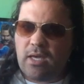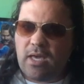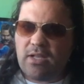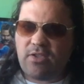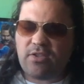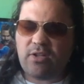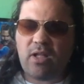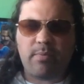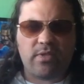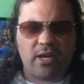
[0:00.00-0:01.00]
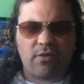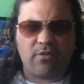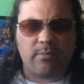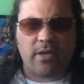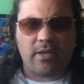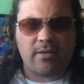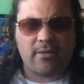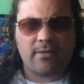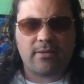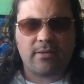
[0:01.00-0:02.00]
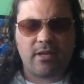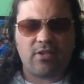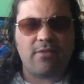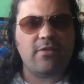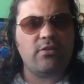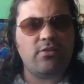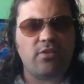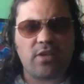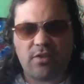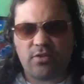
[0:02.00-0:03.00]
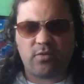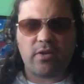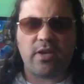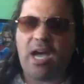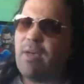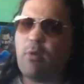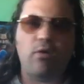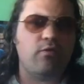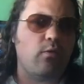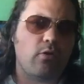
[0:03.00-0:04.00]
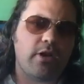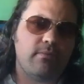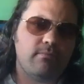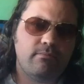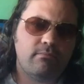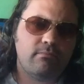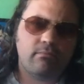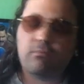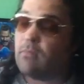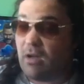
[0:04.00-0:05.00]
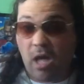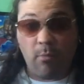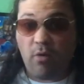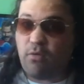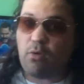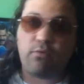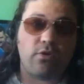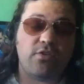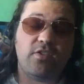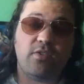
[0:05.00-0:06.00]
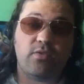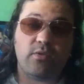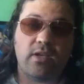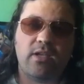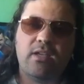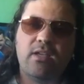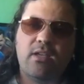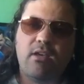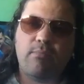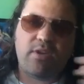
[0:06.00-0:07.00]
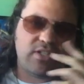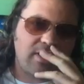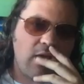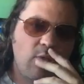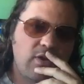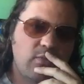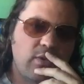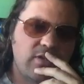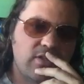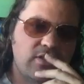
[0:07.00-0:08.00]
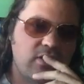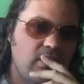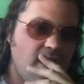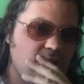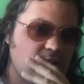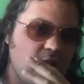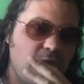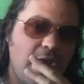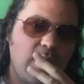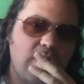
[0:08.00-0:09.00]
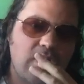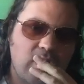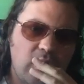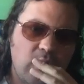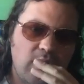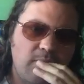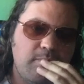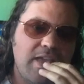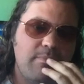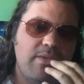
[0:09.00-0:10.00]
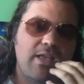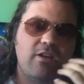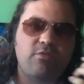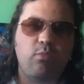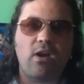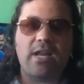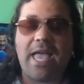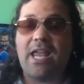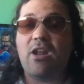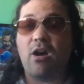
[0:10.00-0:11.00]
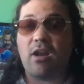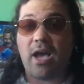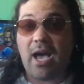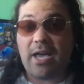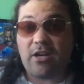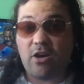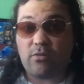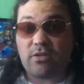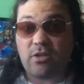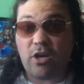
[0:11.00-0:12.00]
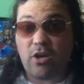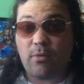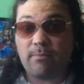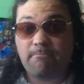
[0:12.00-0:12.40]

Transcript: It's still up in the air for me. Because if there is a Season 3, I'm all for it. I'm all for a Season 3. But to tell what just the last shot of how it concluded, maybe it just wanted to end on a high note, you know?